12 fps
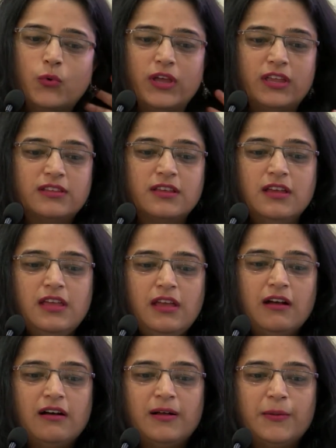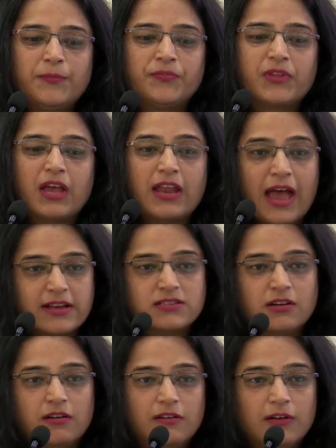with um, an
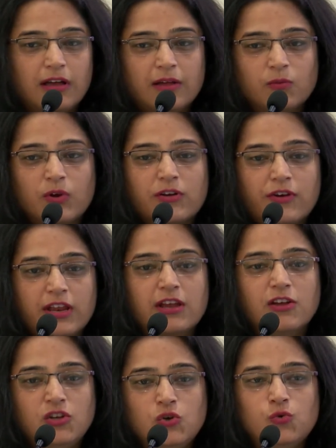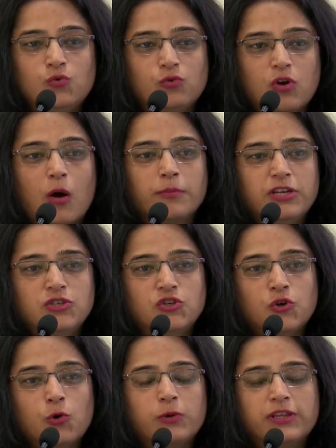actor and we're creating a new comedy
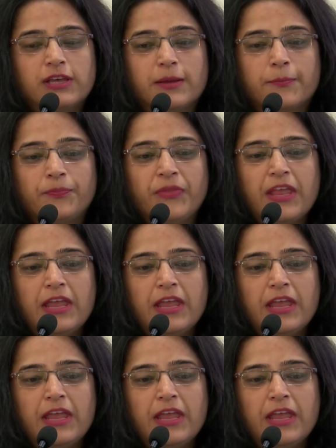show with him